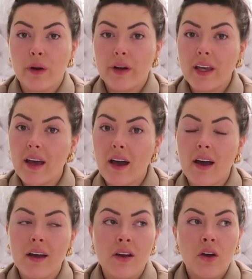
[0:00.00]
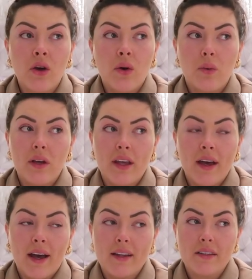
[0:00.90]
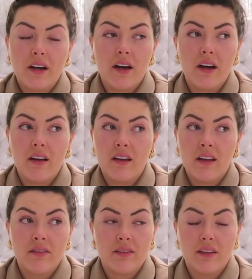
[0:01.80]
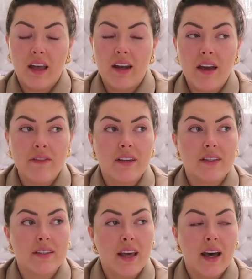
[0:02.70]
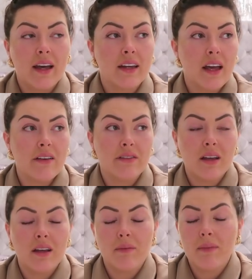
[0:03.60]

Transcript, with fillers: hour care we had her getting every scan, every